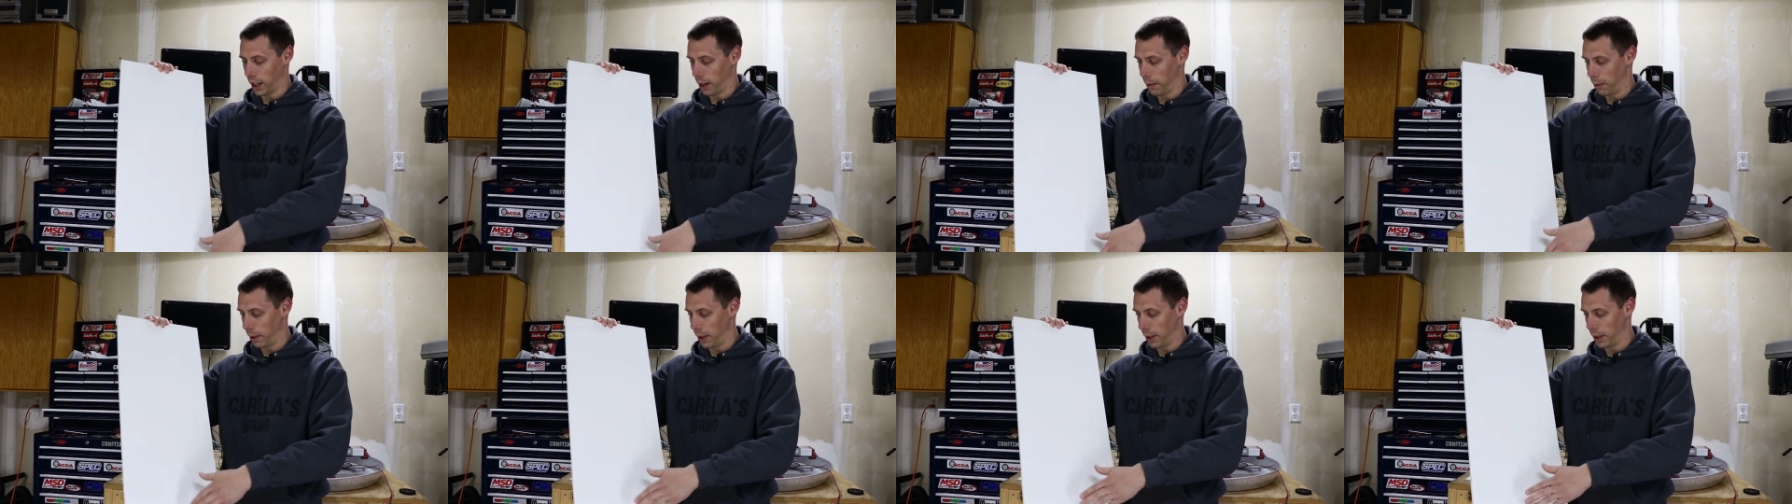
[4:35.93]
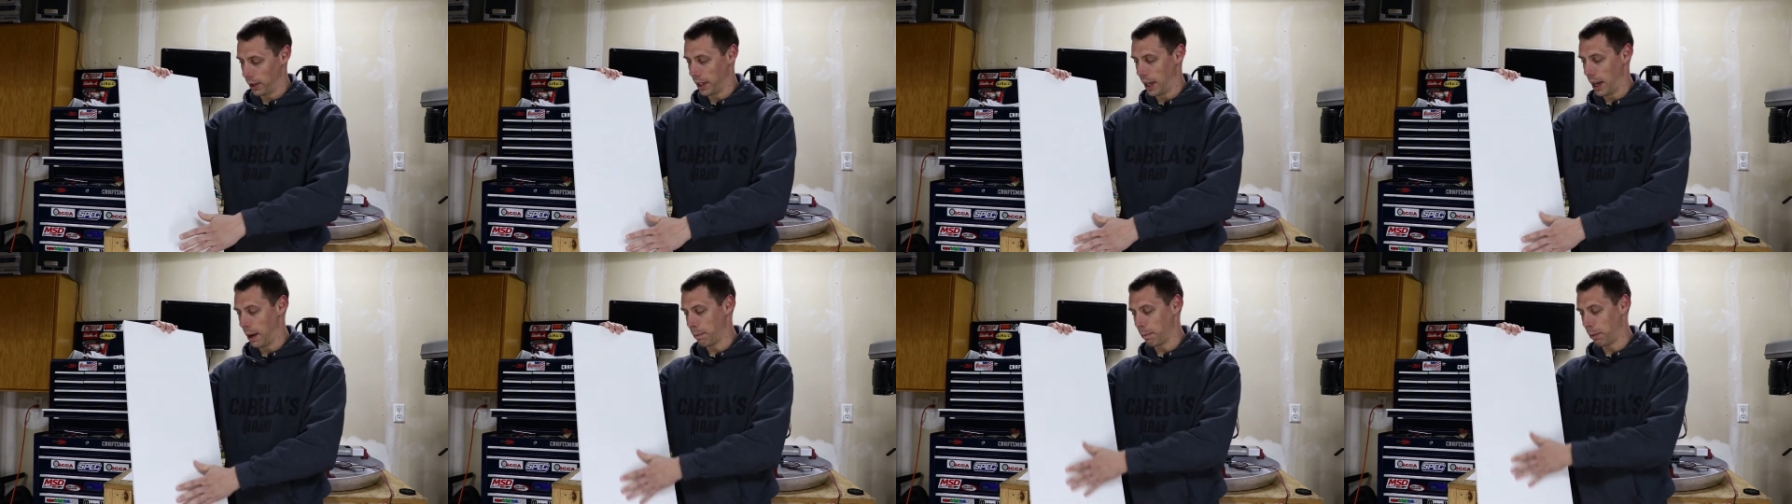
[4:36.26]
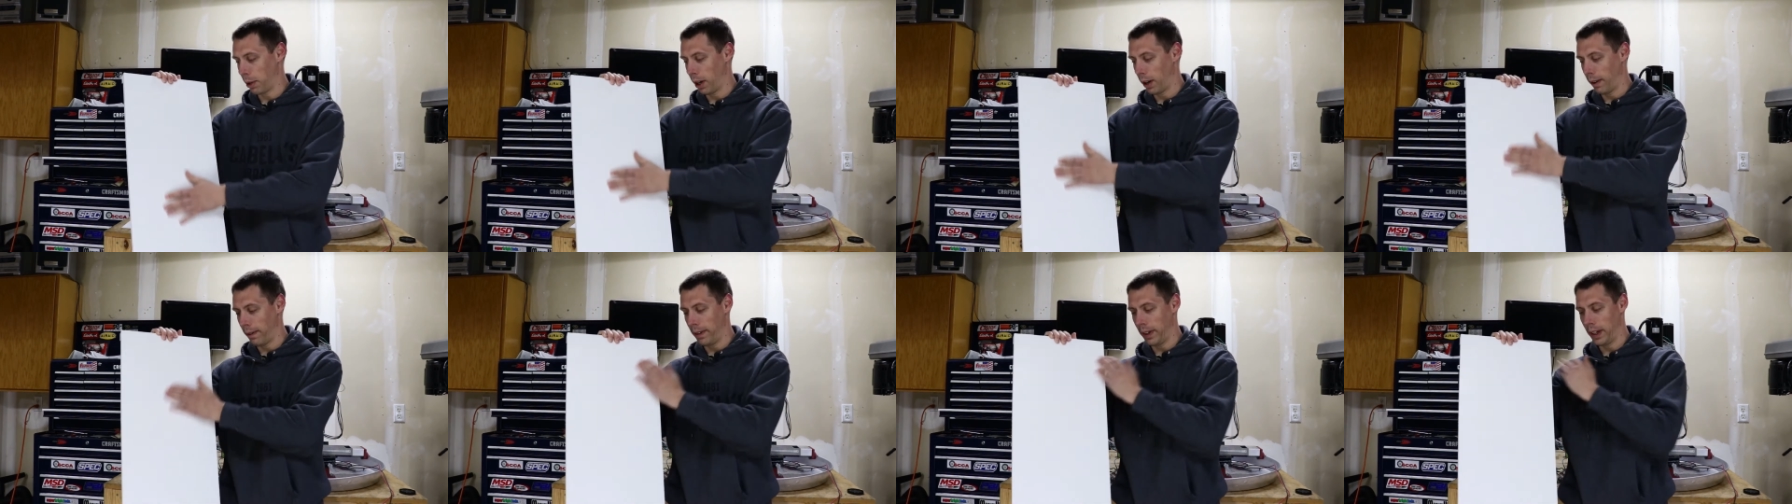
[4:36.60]
I mean, it's not
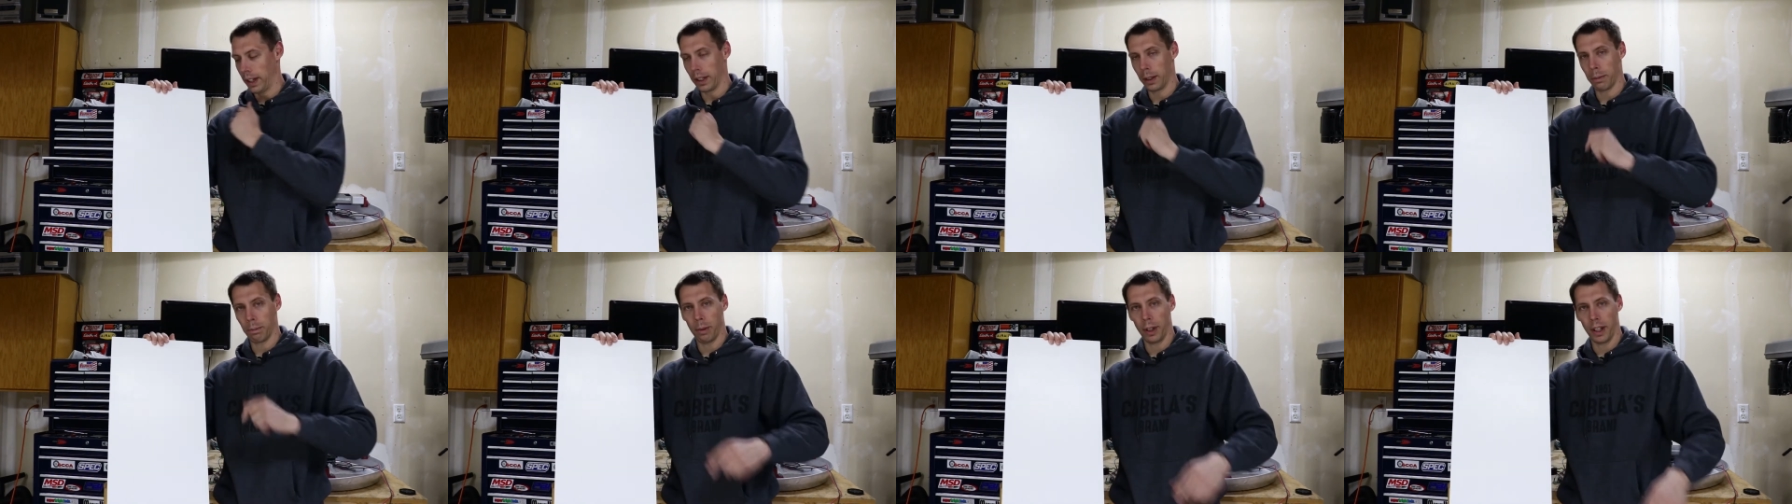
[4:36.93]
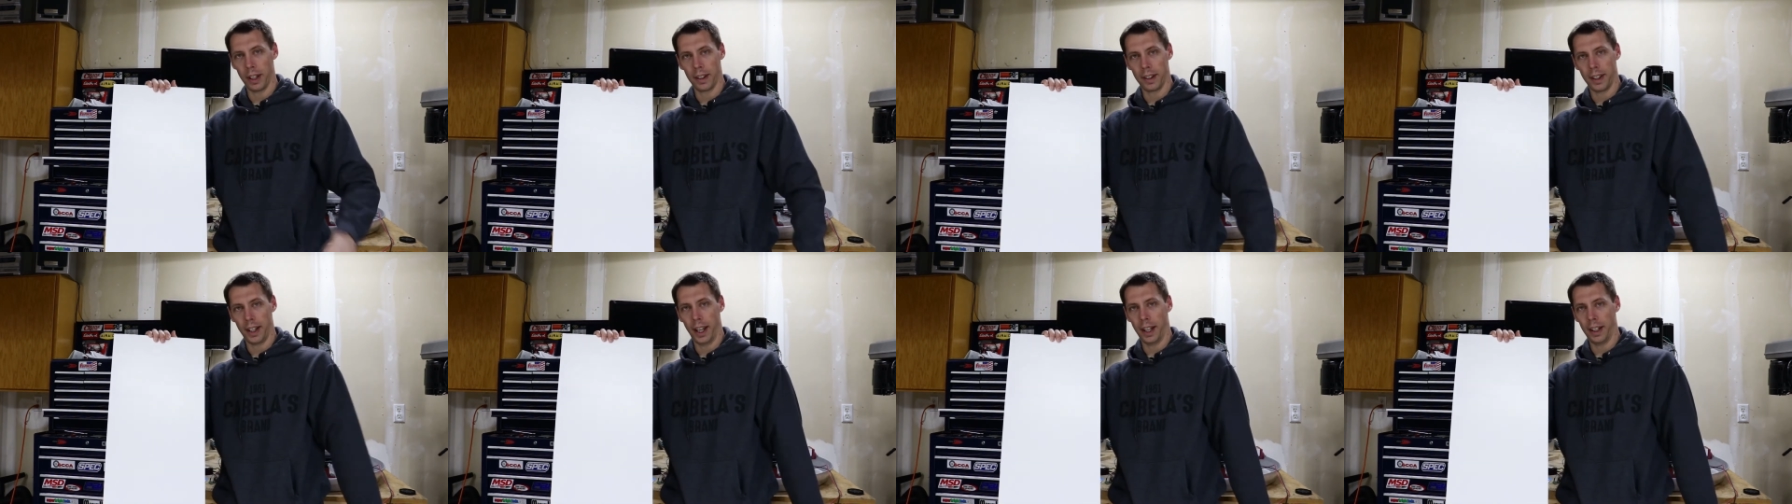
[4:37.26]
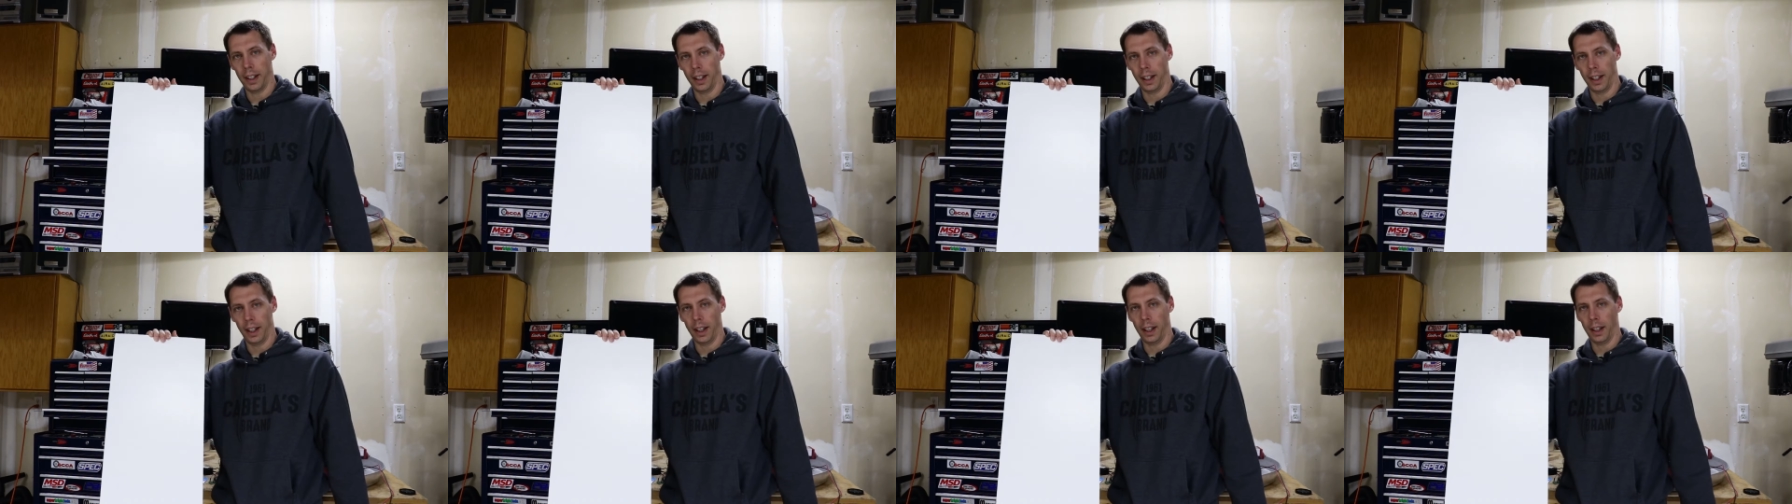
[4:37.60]
perfect, but
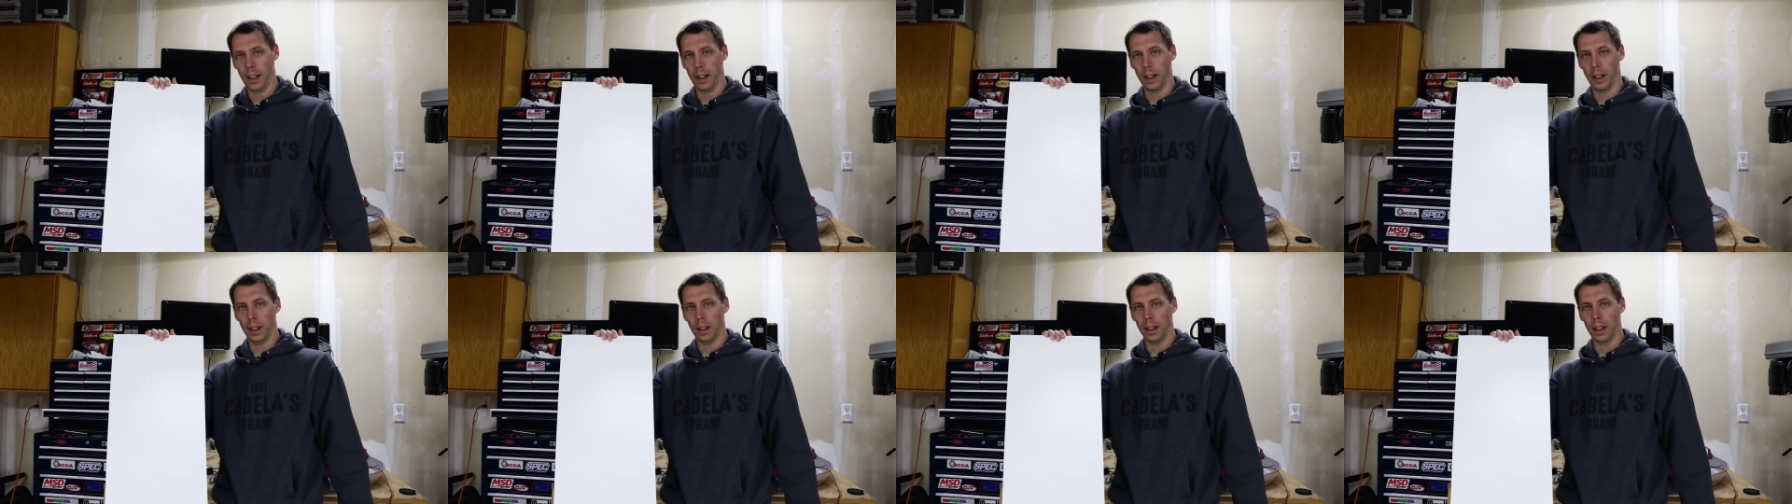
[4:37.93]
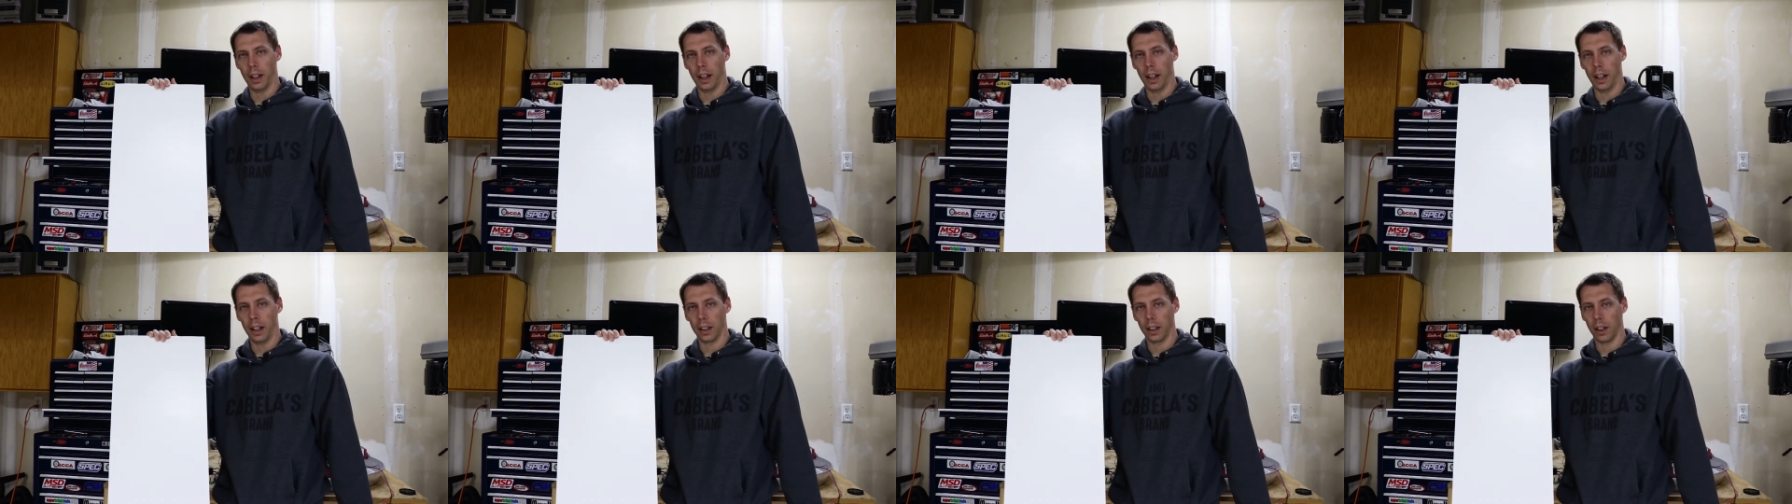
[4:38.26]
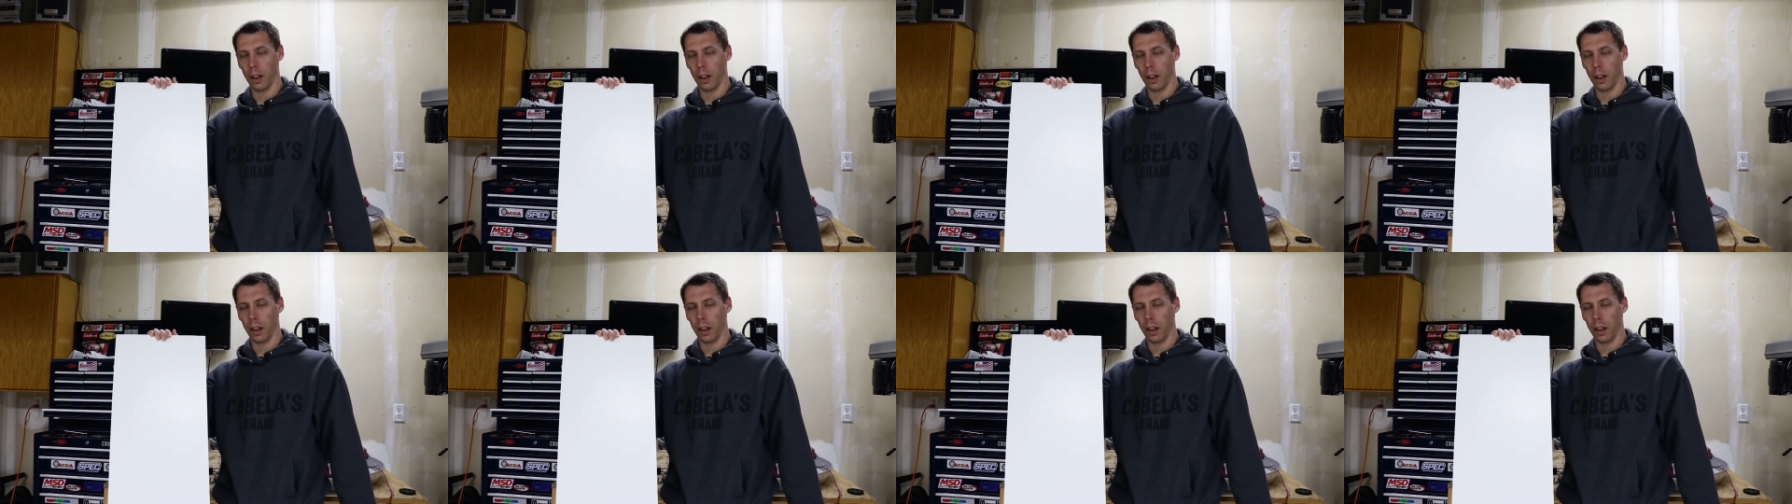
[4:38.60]
sanding it and uh,